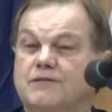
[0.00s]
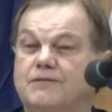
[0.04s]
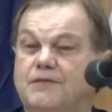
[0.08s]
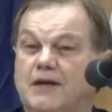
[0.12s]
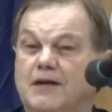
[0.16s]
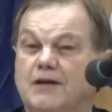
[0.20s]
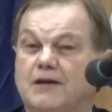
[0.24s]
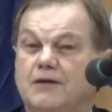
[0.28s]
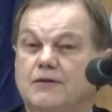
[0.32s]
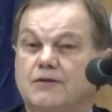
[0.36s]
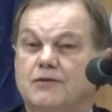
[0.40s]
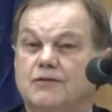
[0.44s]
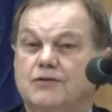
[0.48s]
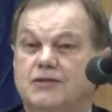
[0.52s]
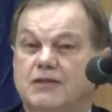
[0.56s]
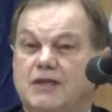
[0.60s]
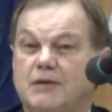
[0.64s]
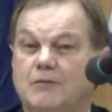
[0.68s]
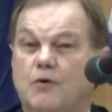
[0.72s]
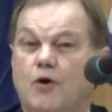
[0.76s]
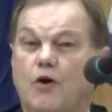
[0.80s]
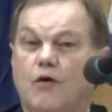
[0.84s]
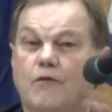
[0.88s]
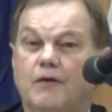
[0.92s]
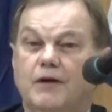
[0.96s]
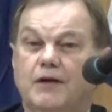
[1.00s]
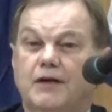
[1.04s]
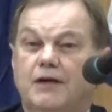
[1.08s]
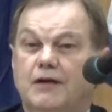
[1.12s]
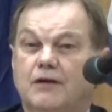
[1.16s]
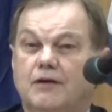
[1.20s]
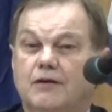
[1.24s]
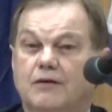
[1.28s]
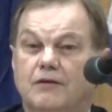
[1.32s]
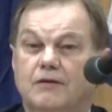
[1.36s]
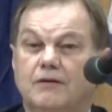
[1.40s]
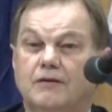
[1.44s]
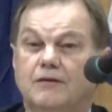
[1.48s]
fiddlers came over
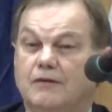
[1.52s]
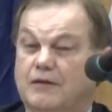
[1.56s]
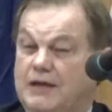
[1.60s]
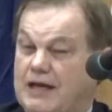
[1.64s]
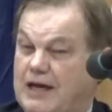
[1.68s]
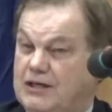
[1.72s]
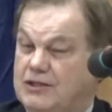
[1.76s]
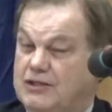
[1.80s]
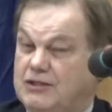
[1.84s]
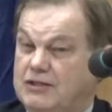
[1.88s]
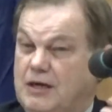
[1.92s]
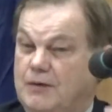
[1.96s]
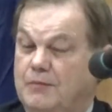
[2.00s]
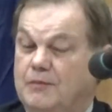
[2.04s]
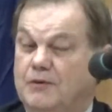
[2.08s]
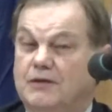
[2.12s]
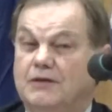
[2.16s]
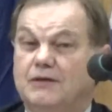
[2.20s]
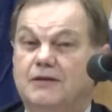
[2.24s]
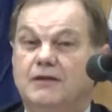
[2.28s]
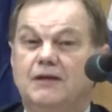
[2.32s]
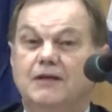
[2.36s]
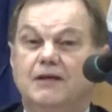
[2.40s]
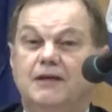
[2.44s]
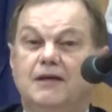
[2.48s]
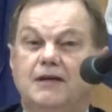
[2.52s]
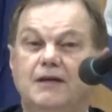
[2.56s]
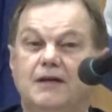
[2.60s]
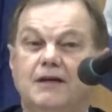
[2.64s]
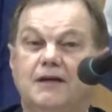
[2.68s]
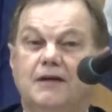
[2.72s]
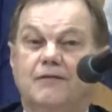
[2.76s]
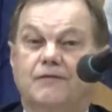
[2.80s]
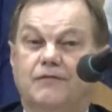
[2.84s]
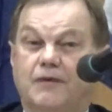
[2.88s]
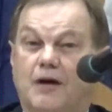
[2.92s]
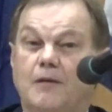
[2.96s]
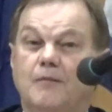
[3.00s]
here last summer
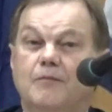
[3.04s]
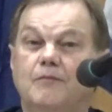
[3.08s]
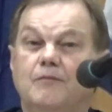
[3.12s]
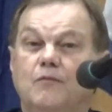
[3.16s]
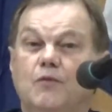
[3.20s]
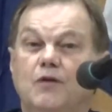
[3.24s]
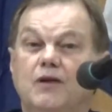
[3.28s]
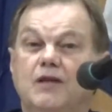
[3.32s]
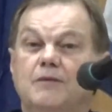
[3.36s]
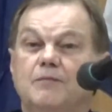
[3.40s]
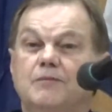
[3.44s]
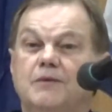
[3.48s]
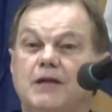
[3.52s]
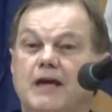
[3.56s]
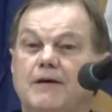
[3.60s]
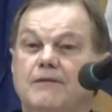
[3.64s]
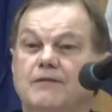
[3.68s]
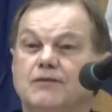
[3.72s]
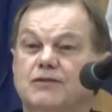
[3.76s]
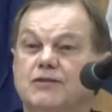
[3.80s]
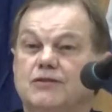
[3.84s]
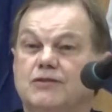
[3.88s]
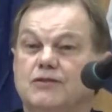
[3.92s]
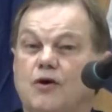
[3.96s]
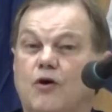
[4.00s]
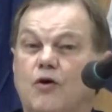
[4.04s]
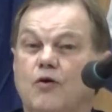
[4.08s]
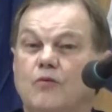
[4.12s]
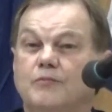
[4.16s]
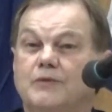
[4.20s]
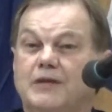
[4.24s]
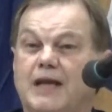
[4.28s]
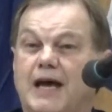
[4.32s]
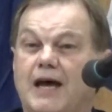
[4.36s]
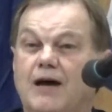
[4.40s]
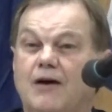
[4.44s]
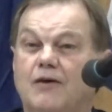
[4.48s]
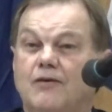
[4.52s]
from William Davidson's
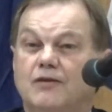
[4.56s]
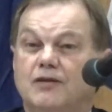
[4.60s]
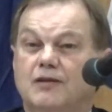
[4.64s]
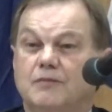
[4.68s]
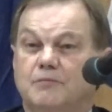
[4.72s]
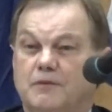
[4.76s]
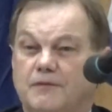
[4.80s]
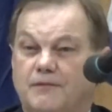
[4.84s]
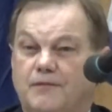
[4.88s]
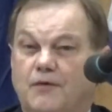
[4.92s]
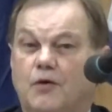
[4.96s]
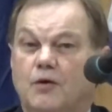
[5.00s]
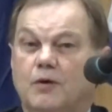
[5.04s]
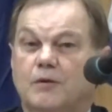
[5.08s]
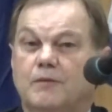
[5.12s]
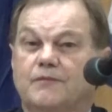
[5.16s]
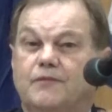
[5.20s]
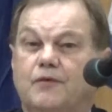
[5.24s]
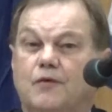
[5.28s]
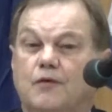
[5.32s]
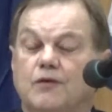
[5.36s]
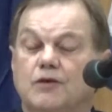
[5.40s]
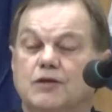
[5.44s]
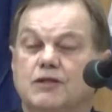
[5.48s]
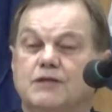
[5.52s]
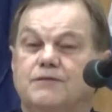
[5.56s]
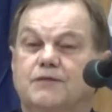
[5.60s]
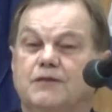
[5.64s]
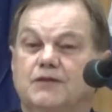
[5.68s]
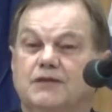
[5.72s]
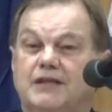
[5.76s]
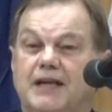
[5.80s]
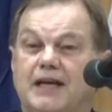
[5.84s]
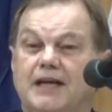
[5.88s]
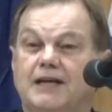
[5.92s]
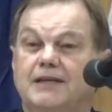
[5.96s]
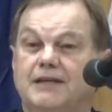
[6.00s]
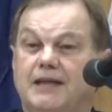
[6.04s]
hometown to perform for us for
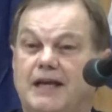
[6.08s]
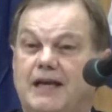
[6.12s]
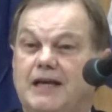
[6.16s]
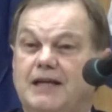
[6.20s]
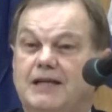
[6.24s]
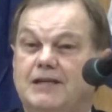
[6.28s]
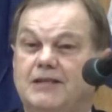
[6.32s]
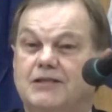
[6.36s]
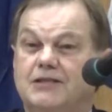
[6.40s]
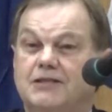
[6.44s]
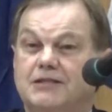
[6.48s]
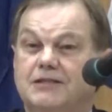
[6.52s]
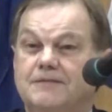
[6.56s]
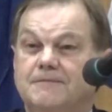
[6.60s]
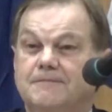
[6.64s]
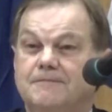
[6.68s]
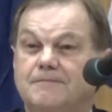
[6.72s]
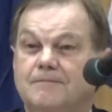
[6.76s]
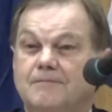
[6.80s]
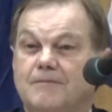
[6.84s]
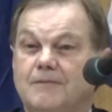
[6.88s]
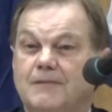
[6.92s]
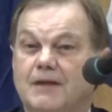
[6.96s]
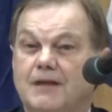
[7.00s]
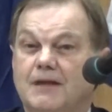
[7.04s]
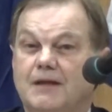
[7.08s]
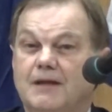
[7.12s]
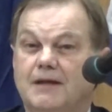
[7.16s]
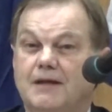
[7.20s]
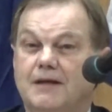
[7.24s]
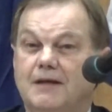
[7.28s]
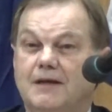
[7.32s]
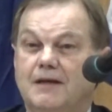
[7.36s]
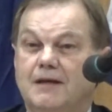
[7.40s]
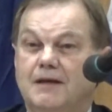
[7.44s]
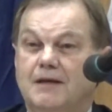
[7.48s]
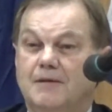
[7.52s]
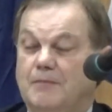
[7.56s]
10 days.
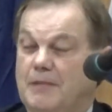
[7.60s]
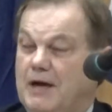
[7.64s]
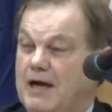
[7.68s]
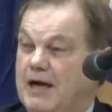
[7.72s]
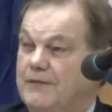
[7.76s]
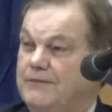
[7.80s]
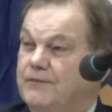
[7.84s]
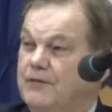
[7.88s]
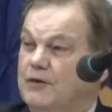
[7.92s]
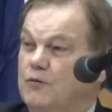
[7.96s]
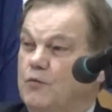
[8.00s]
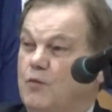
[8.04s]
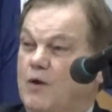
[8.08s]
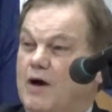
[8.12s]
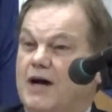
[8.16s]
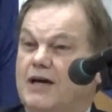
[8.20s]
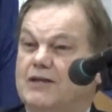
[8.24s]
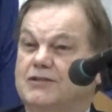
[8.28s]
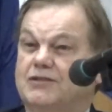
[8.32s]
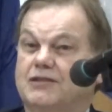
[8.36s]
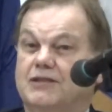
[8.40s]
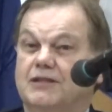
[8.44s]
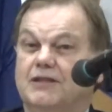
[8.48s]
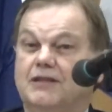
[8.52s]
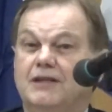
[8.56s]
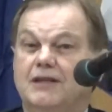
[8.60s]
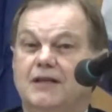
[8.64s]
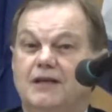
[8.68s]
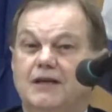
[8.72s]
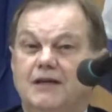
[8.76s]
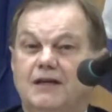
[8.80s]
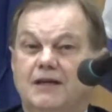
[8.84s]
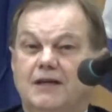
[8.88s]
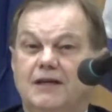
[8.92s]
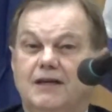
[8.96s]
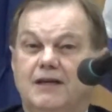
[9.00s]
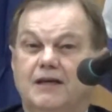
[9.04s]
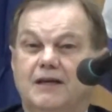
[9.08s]
Manfred Wasson
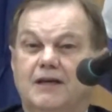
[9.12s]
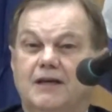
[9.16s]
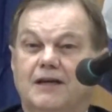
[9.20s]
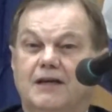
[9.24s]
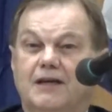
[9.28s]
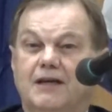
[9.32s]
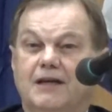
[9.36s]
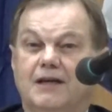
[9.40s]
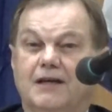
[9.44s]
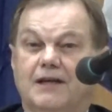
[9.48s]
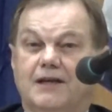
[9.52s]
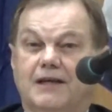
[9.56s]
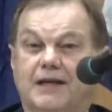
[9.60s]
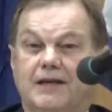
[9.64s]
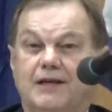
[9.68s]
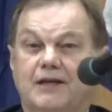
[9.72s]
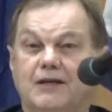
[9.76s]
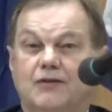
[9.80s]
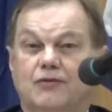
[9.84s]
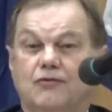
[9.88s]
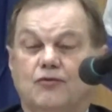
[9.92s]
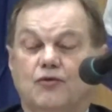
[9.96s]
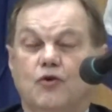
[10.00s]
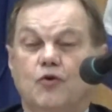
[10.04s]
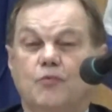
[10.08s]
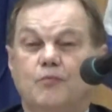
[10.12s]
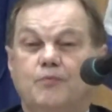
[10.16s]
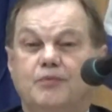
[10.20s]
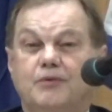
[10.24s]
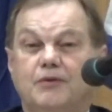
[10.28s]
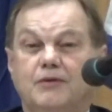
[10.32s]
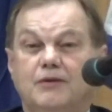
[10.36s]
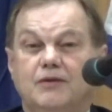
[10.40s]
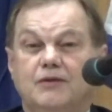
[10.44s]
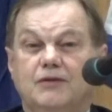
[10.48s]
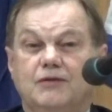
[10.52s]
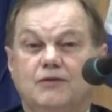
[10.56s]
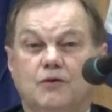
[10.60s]
led a group
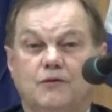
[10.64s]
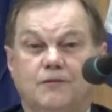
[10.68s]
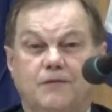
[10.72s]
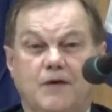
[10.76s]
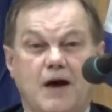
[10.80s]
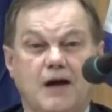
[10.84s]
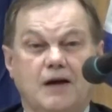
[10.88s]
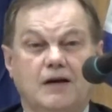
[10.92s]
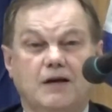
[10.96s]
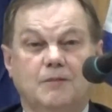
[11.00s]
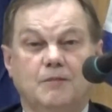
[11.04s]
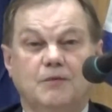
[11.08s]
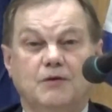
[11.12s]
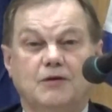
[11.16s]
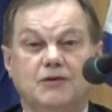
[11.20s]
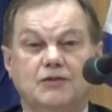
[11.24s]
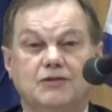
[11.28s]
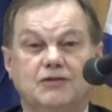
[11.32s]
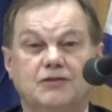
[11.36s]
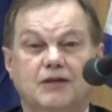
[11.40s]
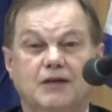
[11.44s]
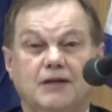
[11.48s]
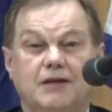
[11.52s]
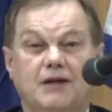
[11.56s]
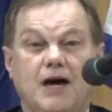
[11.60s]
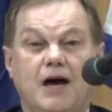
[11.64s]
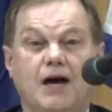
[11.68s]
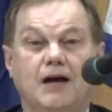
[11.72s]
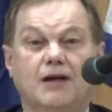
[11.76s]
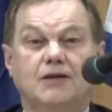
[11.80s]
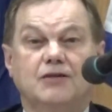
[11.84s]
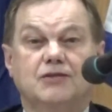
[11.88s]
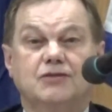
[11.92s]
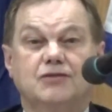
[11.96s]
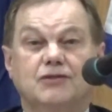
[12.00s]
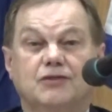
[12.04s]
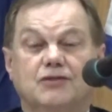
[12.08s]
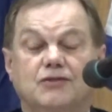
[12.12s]
to Fochabers on
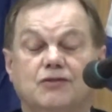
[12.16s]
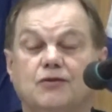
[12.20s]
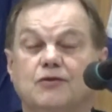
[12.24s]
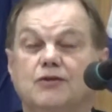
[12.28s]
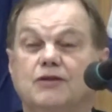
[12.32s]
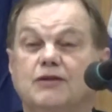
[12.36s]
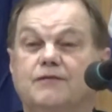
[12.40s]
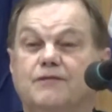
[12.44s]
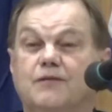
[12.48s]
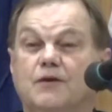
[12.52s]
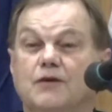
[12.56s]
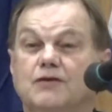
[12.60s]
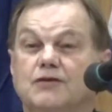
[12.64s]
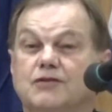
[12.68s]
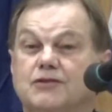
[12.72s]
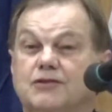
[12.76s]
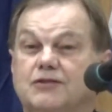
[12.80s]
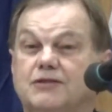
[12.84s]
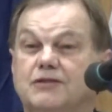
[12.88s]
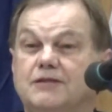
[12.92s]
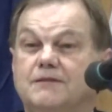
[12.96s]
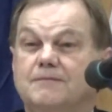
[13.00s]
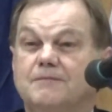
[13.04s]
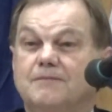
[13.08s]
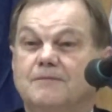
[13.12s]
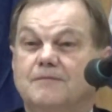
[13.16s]
August the 31st